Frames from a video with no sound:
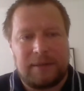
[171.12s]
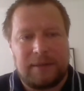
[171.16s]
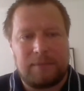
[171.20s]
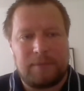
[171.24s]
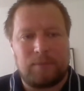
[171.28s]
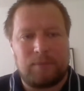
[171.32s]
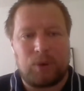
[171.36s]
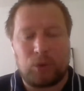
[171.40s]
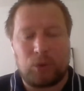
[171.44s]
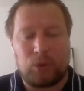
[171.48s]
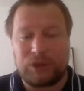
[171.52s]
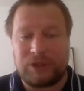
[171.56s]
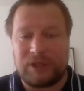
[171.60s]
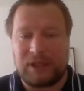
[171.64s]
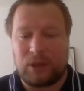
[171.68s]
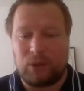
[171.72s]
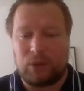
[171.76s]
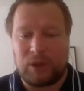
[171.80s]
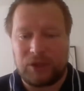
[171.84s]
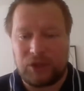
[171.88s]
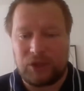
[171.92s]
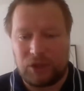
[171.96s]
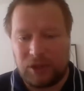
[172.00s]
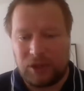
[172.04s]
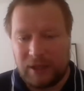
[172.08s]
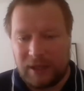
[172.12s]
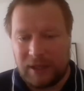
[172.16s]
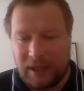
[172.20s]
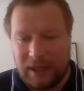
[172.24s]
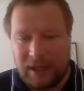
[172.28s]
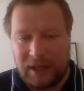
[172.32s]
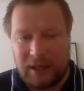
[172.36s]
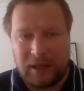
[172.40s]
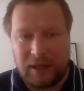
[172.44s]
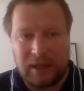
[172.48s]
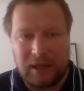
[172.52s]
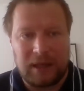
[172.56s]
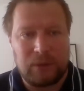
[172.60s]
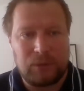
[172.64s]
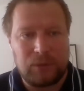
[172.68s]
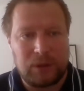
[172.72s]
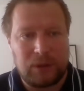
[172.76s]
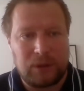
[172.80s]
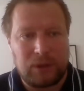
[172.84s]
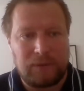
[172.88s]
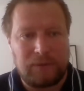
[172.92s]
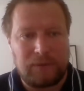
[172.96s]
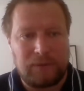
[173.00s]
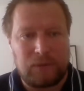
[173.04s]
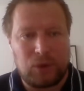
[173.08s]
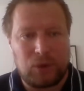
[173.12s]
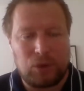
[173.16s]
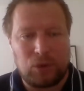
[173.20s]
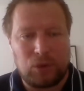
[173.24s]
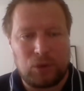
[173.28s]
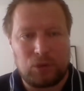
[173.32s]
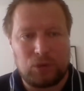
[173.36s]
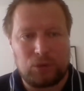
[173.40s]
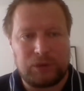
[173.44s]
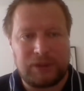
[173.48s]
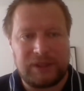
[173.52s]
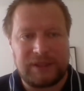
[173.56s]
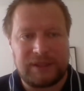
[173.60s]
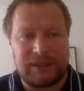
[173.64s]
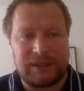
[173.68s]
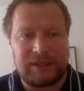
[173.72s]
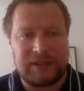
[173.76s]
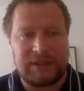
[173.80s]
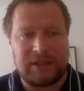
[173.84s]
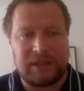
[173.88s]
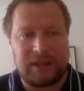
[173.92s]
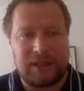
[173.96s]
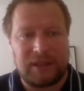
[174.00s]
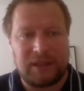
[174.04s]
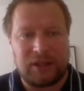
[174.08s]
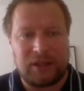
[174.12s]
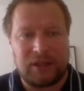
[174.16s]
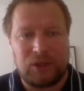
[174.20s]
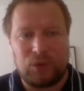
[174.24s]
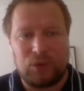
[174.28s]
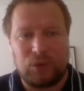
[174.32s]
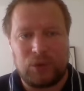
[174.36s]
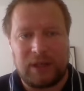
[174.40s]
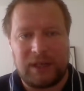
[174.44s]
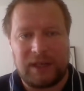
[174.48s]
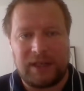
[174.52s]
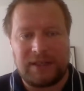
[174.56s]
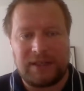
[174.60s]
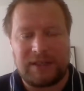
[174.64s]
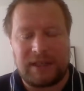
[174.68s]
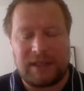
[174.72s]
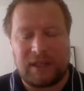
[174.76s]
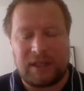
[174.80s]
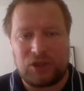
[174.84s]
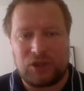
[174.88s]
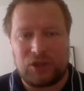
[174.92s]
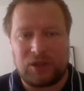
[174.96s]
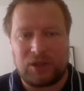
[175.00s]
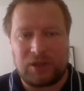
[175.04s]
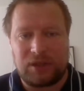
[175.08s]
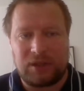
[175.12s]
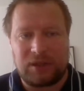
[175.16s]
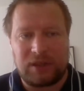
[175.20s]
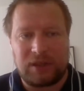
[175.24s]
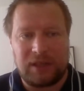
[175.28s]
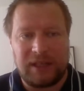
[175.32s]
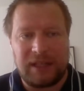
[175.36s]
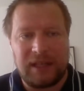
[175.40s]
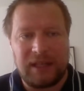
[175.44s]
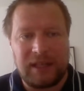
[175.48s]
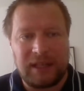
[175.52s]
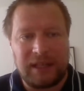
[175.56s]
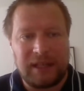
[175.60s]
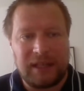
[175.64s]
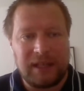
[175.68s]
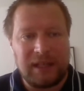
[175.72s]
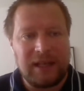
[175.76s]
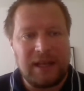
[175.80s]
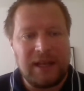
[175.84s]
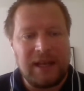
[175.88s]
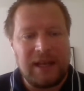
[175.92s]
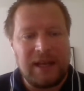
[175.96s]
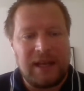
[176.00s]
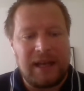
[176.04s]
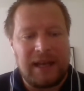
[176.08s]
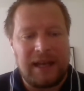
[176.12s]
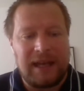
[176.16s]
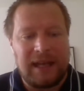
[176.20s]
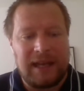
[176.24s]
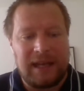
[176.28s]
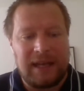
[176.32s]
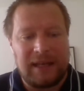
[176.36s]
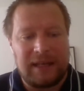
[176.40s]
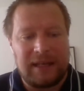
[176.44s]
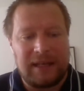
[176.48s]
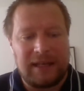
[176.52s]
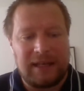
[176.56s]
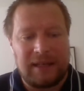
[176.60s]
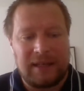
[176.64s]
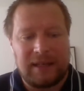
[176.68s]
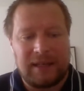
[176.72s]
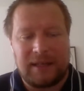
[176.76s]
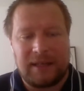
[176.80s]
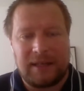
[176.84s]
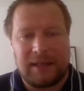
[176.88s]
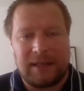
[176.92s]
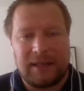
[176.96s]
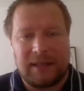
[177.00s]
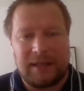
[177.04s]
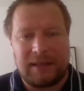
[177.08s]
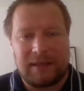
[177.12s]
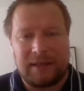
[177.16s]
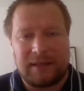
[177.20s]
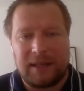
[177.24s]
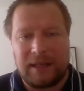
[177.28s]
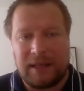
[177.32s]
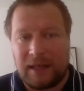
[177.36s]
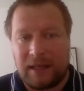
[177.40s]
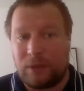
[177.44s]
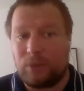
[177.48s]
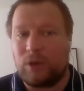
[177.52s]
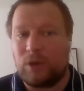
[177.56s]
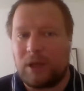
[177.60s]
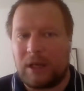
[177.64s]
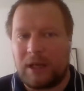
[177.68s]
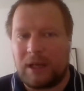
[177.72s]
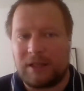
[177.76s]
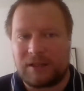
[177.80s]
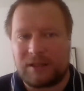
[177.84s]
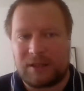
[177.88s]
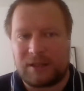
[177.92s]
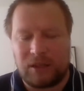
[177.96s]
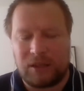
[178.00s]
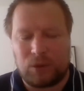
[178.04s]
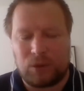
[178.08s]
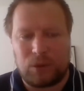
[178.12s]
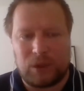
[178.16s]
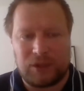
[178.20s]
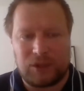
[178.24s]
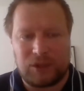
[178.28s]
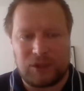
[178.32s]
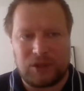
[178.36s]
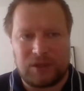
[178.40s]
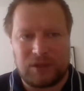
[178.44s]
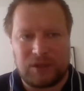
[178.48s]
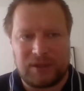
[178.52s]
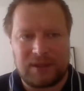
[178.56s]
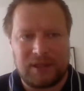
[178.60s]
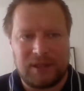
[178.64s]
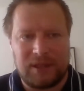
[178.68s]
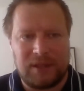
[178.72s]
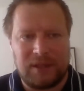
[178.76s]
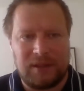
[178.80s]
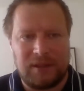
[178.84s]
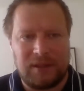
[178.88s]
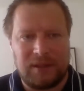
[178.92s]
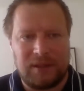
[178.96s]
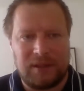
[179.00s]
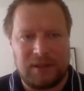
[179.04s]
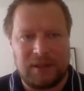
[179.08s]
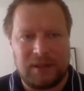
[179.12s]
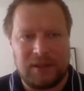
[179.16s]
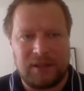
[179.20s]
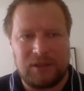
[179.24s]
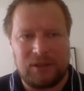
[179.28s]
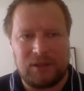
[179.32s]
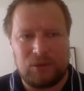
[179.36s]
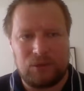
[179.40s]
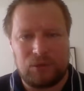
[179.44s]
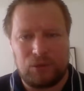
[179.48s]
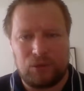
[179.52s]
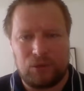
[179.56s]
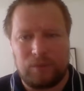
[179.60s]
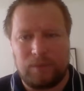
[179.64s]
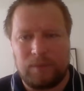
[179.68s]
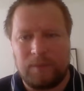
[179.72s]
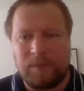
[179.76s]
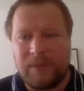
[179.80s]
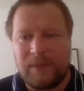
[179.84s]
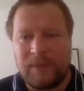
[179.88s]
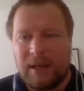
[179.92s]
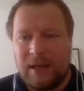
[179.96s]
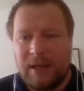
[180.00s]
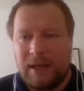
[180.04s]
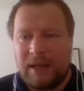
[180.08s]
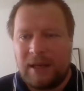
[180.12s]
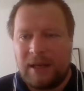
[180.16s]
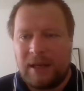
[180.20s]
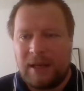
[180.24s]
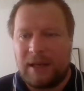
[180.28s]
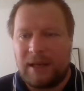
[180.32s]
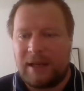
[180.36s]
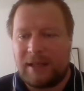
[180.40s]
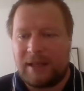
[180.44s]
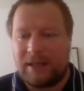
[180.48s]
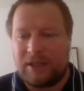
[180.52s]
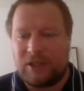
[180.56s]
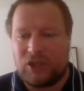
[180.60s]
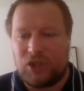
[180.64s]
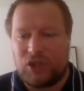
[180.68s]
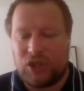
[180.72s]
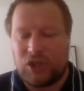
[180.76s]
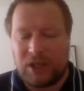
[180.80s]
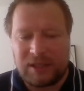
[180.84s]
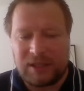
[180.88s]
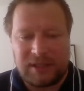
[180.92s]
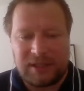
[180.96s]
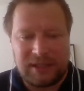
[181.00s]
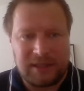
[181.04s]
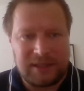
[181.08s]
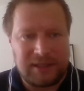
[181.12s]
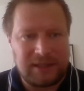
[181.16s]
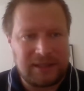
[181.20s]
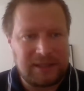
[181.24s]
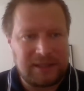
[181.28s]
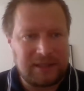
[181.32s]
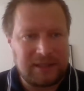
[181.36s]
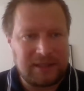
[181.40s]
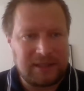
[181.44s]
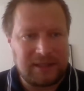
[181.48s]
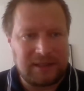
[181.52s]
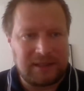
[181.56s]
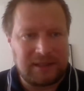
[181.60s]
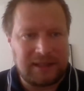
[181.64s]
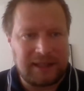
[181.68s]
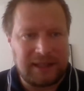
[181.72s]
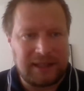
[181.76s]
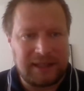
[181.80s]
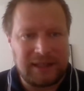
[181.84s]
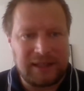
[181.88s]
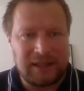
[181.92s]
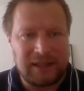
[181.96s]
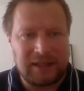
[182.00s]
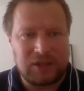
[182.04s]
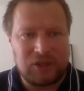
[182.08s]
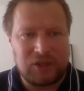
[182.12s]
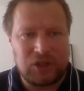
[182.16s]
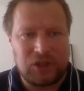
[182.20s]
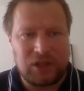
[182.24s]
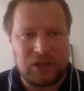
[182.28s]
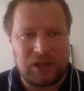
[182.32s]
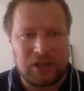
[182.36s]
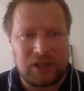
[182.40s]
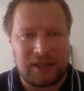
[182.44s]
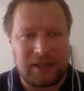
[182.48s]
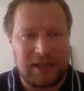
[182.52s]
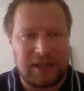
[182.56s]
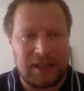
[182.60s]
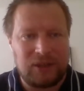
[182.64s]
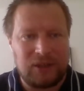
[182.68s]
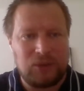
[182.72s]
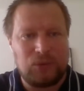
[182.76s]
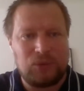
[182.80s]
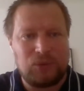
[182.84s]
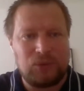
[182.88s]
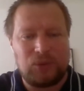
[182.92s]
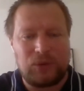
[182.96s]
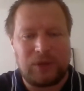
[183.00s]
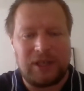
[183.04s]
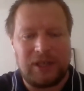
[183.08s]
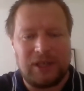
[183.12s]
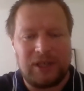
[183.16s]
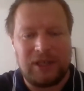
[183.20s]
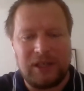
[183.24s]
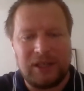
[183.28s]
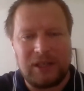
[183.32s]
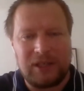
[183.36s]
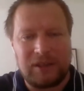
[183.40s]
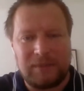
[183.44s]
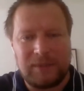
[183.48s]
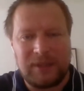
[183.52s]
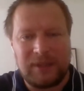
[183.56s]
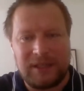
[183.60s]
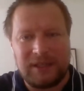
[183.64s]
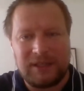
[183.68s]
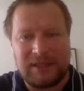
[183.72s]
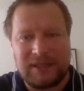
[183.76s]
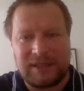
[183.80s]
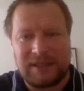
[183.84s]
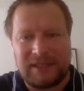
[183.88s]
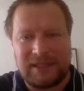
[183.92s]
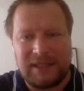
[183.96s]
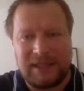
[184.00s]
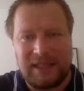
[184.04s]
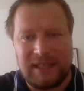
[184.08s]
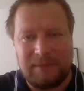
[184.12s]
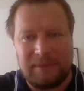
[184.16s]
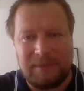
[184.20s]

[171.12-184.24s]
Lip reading: post the question there. I will follow this Q&A section clearly, and I will ask the questions in the room. Just technical check. Can you hear me, see